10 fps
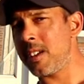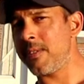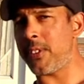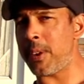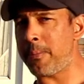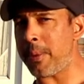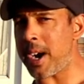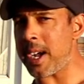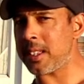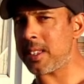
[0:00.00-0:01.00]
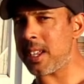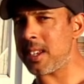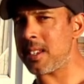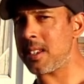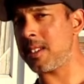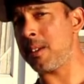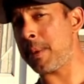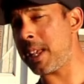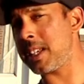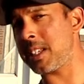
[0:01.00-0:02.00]
for a bike that
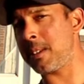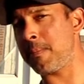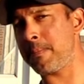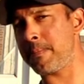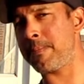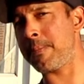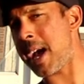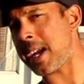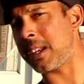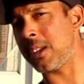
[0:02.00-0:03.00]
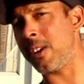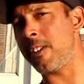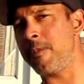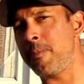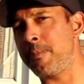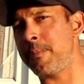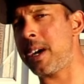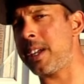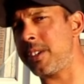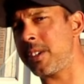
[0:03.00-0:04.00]
appears to pack a lot of
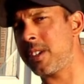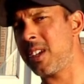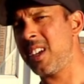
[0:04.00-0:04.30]
punch.